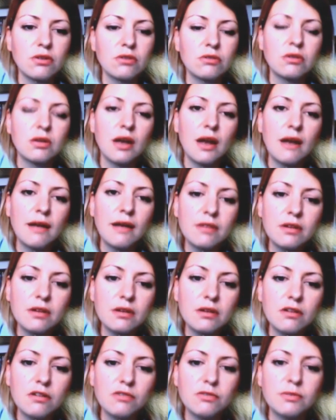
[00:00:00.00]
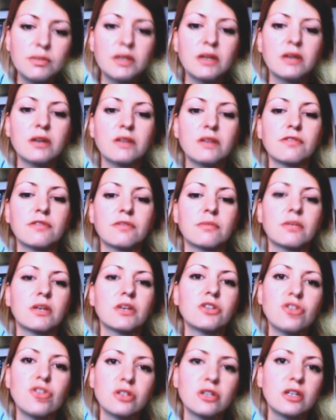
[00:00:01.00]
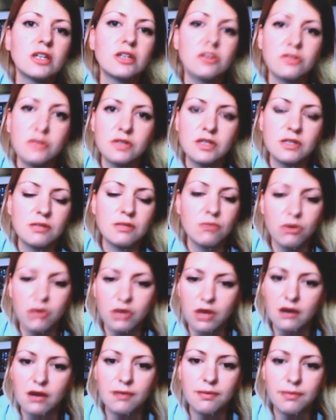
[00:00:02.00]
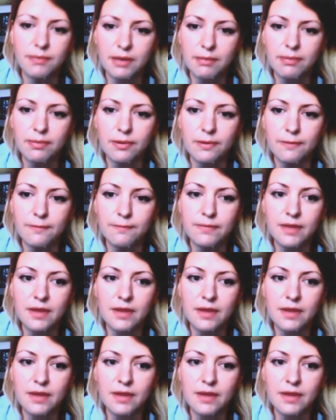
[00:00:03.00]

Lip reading: on the level of media and information literacy among young people.